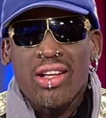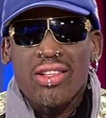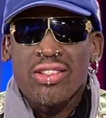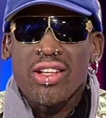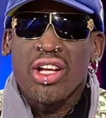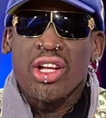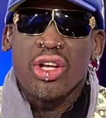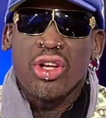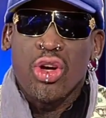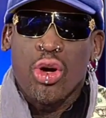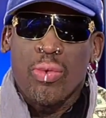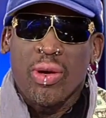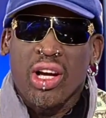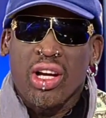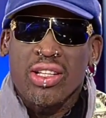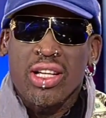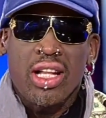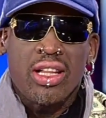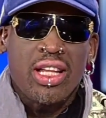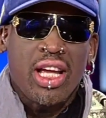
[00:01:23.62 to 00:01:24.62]
I say no,
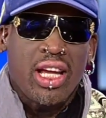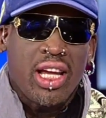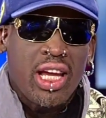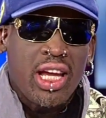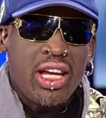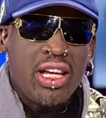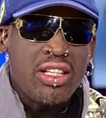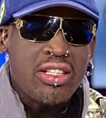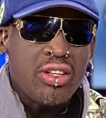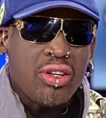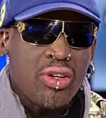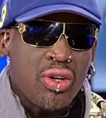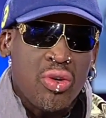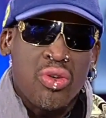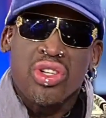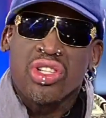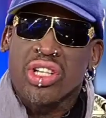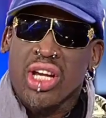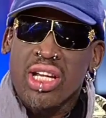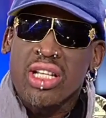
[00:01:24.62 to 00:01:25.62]
because I think he's
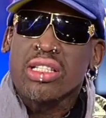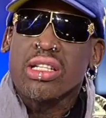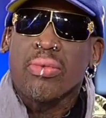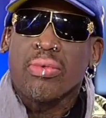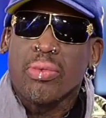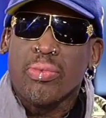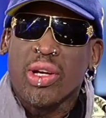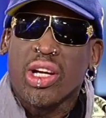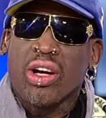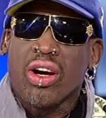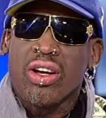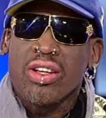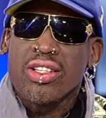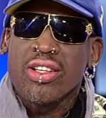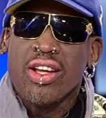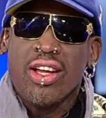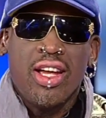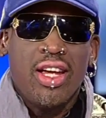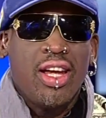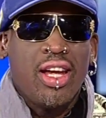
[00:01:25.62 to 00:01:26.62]
going to change something,
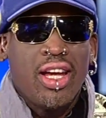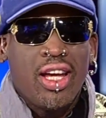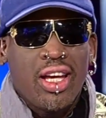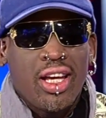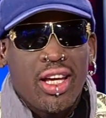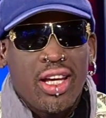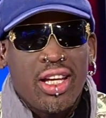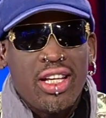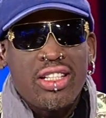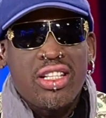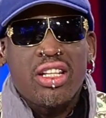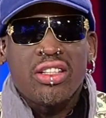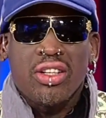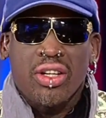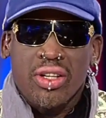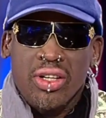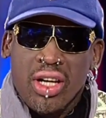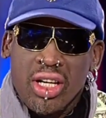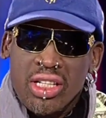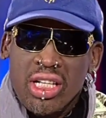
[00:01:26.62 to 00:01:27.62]
because he's just
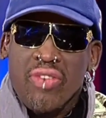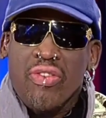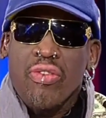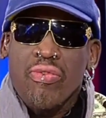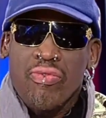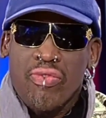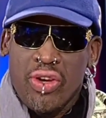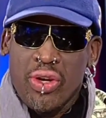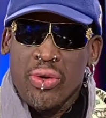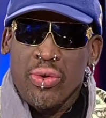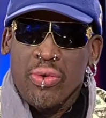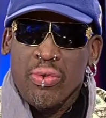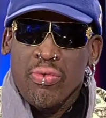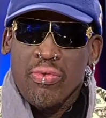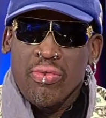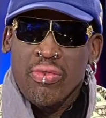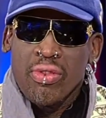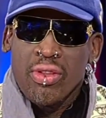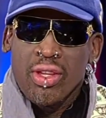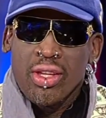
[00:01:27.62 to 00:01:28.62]
a different view.
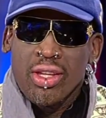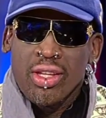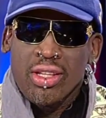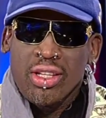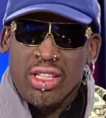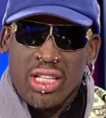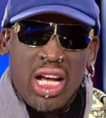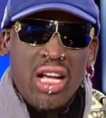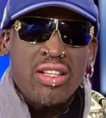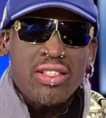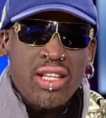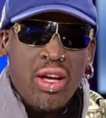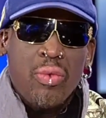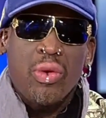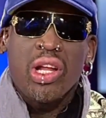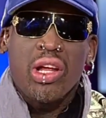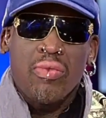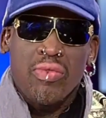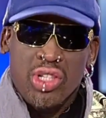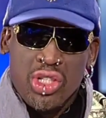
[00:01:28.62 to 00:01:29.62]
Because I sat
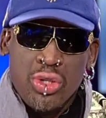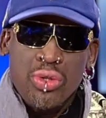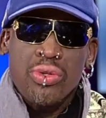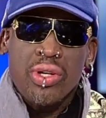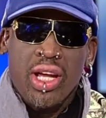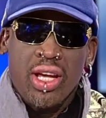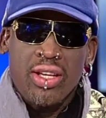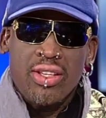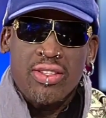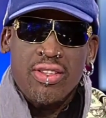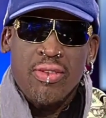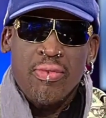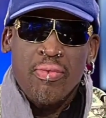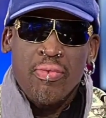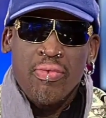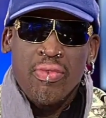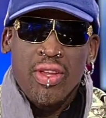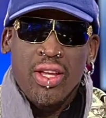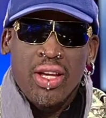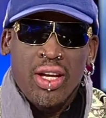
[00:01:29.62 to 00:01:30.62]
with him for 2 days,
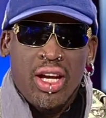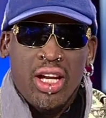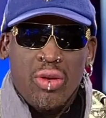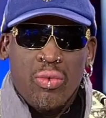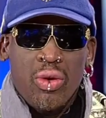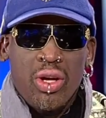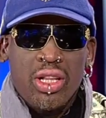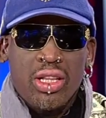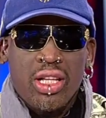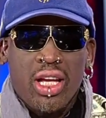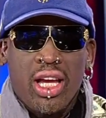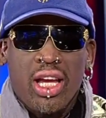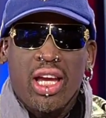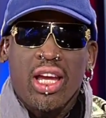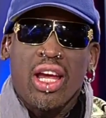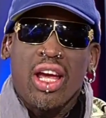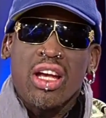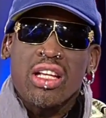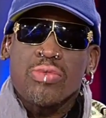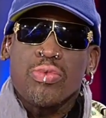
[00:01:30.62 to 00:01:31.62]
and the one thing,
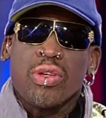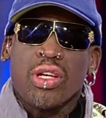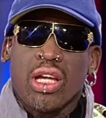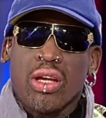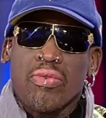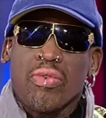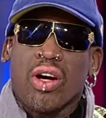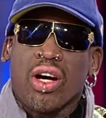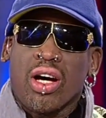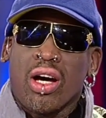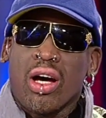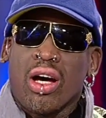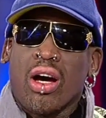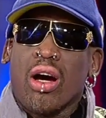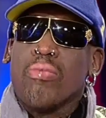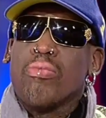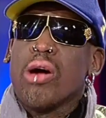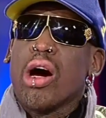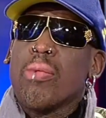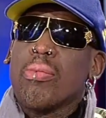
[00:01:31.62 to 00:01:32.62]
he asked me to give
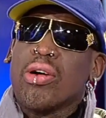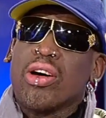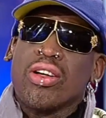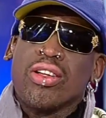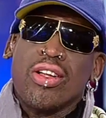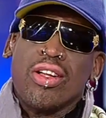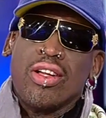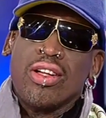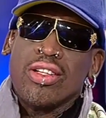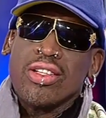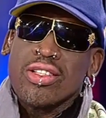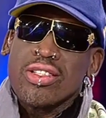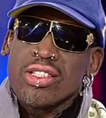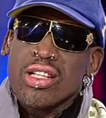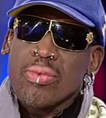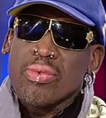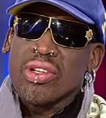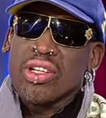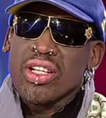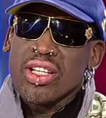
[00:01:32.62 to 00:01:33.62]
Obama
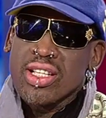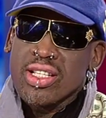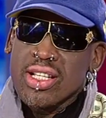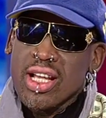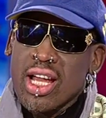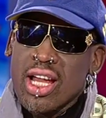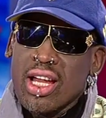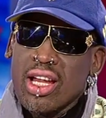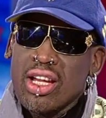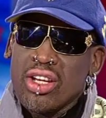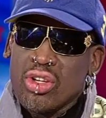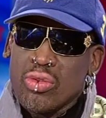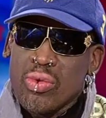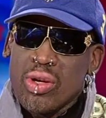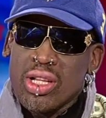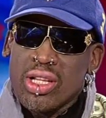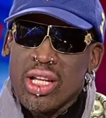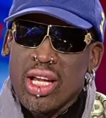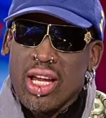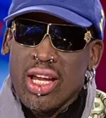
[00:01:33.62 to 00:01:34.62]
something to say and do
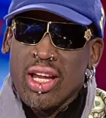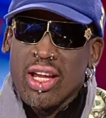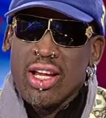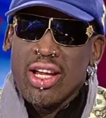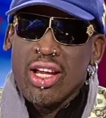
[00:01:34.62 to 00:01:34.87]
one thing.